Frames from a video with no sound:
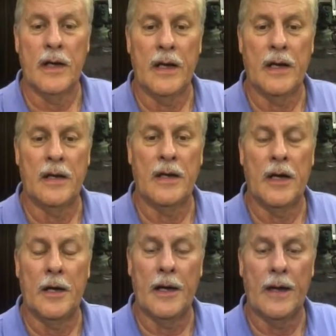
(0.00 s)
and
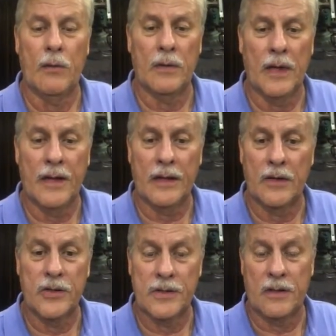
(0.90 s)
I would like
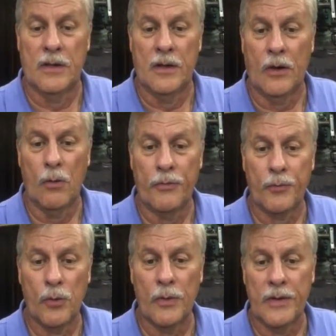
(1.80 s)
to just go
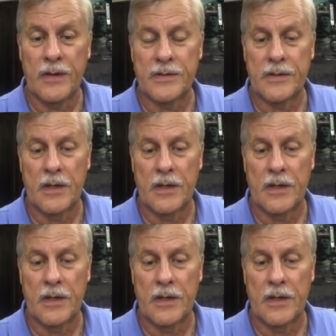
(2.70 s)
through in these.